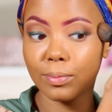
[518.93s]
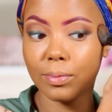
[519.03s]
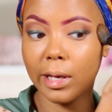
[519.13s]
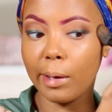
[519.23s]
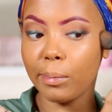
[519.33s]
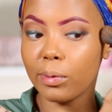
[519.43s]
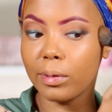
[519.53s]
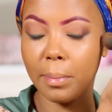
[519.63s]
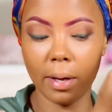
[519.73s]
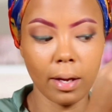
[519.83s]
Tap it on
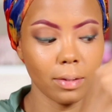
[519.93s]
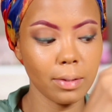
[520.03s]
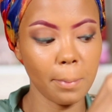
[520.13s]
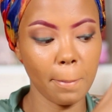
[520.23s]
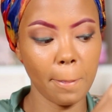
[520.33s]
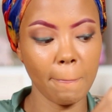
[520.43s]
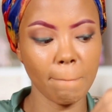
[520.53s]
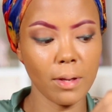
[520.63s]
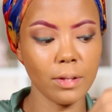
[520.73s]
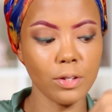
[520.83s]
the palette
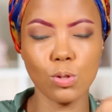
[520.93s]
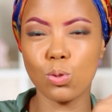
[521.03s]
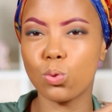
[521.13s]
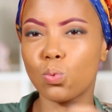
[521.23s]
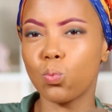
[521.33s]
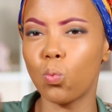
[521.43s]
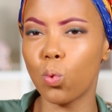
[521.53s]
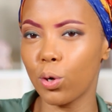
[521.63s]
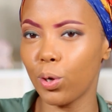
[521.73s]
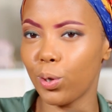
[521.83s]
and then
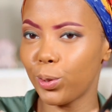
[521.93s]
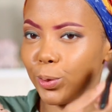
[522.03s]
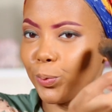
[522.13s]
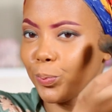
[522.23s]
swirl.